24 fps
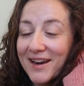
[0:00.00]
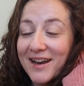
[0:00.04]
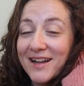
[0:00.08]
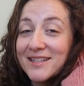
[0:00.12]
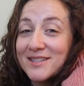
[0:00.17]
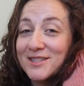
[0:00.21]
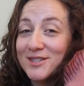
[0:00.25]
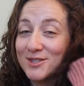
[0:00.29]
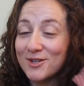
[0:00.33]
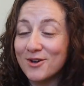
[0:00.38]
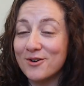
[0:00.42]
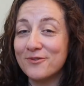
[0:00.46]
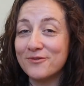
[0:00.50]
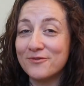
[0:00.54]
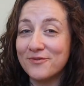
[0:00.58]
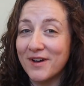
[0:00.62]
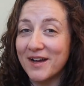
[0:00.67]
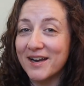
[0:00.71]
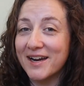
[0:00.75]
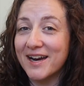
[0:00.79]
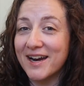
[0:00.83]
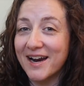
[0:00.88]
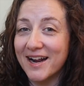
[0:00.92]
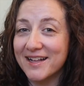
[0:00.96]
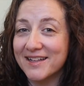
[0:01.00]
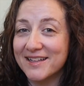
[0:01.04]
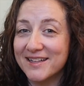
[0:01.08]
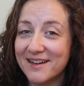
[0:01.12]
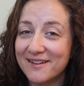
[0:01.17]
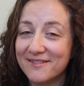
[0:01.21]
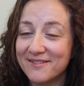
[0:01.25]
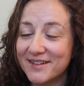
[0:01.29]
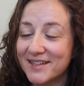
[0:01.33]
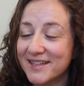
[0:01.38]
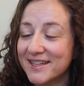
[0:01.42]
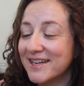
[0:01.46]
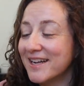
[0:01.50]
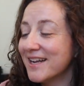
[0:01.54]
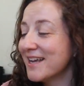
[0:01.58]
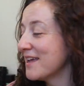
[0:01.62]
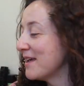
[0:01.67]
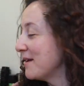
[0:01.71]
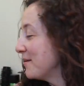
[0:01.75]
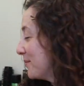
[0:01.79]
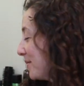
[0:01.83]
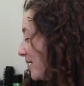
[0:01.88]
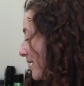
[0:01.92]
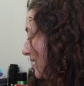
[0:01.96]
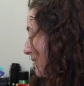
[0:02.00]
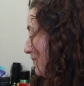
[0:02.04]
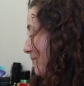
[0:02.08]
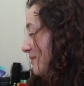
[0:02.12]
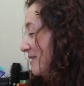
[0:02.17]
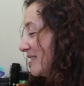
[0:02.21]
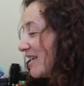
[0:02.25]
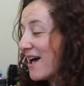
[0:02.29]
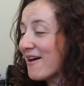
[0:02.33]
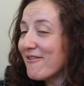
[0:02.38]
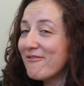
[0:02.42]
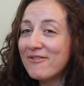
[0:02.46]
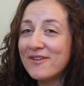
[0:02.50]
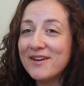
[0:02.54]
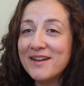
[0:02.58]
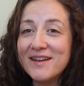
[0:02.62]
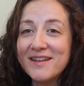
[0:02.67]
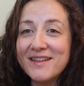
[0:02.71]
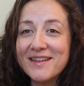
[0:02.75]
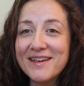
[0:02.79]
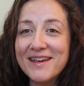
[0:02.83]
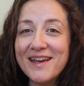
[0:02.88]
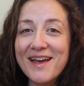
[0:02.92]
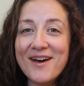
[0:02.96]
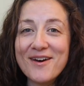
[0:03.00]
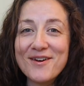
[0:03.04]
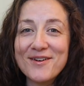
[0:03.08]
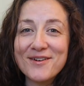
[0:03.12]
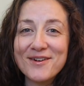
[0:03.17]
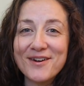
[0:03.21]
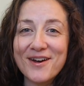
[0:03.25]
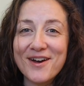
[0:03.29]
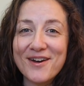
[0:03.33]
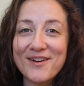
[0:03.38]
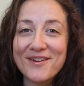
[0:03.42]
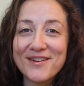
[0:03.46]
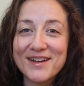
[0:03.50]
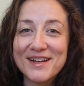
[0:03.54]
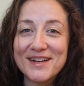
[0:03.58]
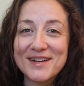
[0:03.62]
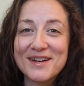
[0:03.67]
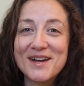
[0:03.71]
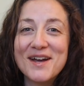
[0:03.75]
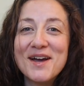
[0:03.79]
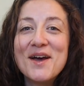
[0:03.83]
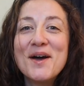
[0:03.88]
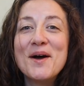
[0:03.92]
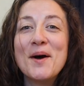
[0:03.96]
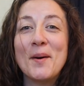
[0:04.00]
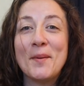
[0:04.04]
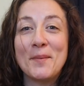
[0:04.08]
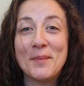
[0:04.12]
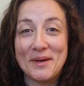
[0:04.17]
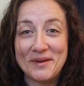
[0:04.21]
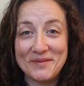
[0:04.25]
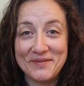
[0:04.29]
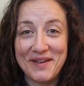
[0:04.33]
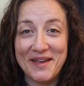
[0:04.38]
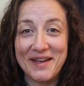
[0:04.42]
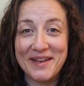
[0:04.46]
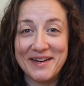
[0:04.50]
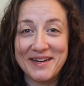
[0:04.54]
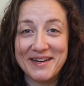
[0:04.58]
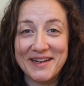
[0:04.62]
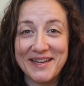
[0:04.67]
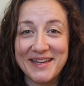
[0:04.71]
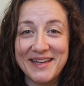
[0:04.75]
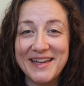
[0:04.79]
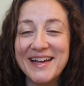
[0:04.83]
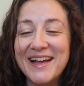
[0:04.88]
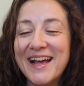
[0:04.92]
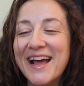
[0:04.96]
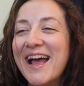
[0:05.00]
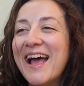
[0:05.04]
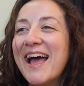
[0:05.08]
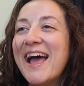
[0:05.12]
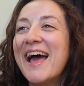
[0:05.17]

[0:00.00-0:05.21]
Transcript: and it's so fun and I love it, but I'm definitely outgrowing my vanity.